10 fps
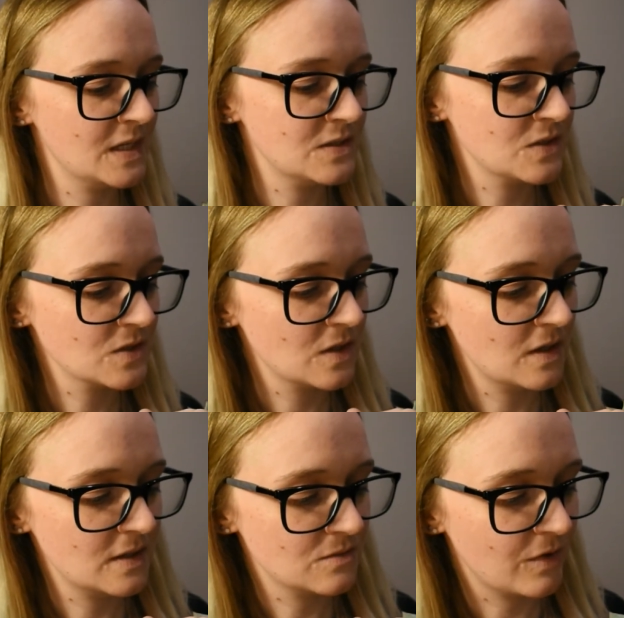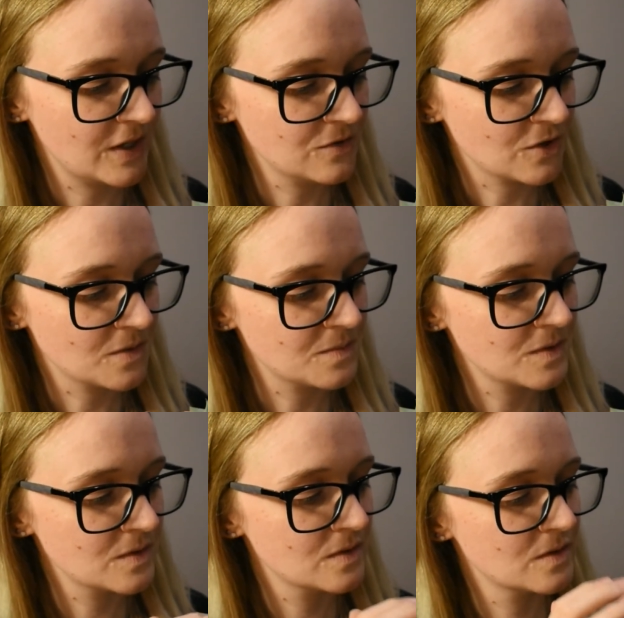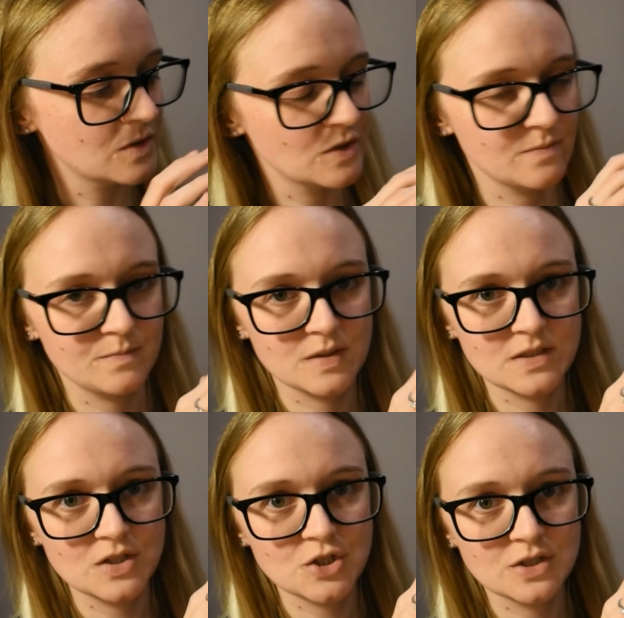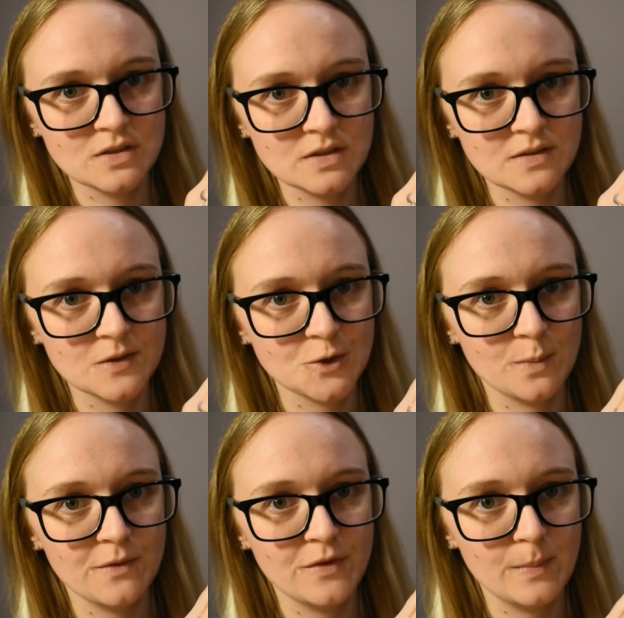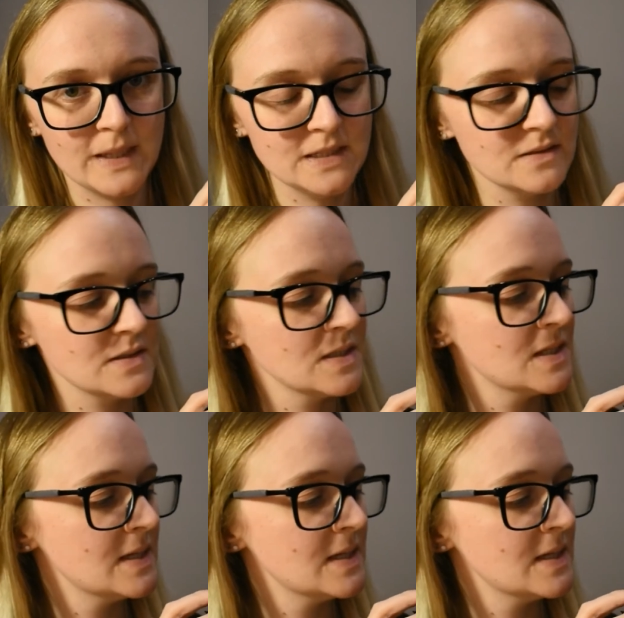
It's just got little raindrops just positioned on the top of the plant.